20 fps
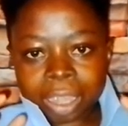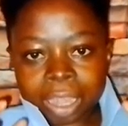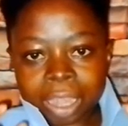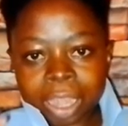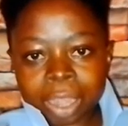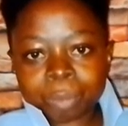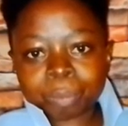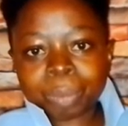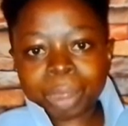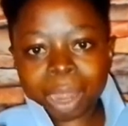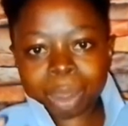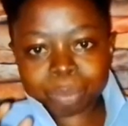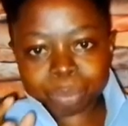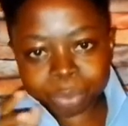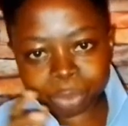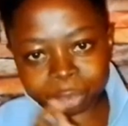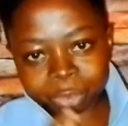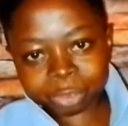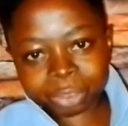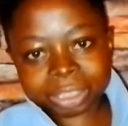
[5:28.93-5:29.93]
herbal
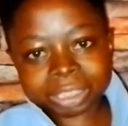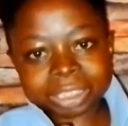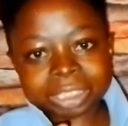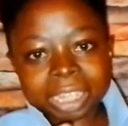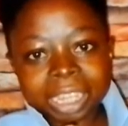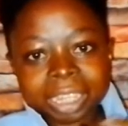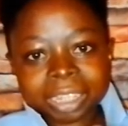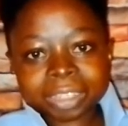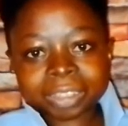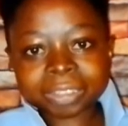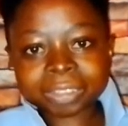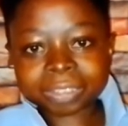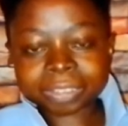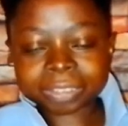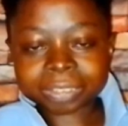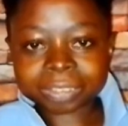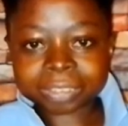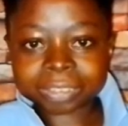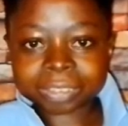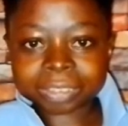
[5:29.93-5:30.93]
professor.
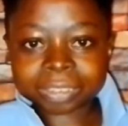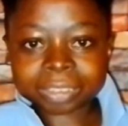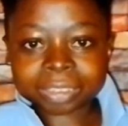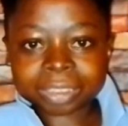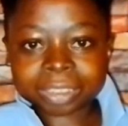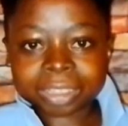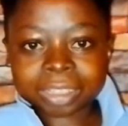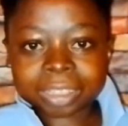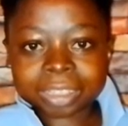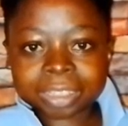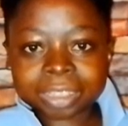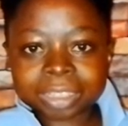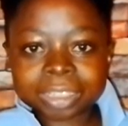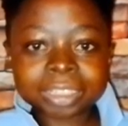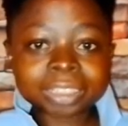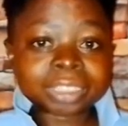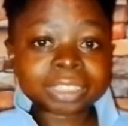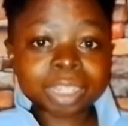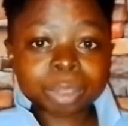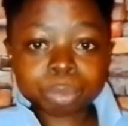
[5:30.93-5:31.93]
He
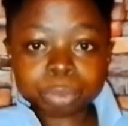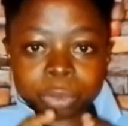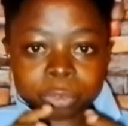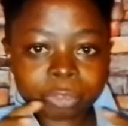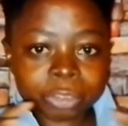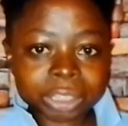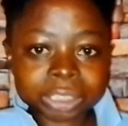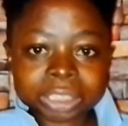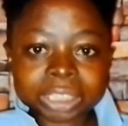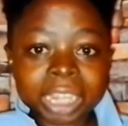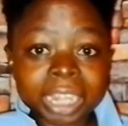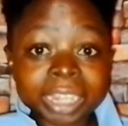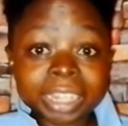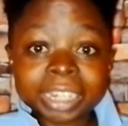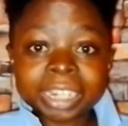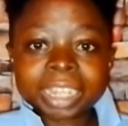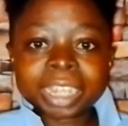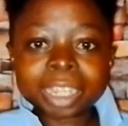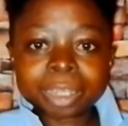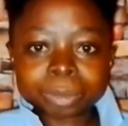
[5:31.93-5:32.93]
is a professor
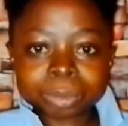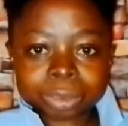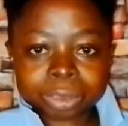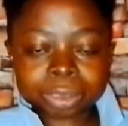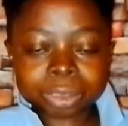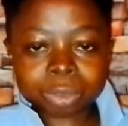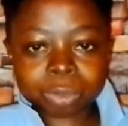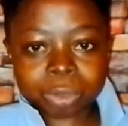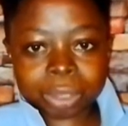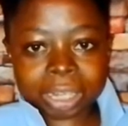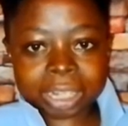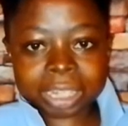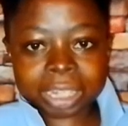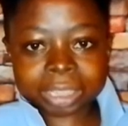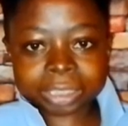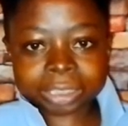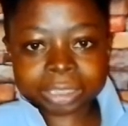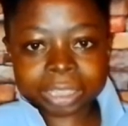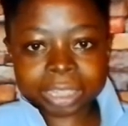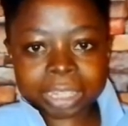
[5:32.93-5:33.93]
in herbs. What he
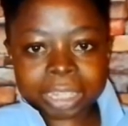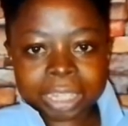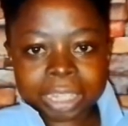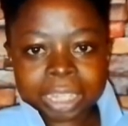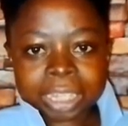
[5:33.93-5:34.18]
has said.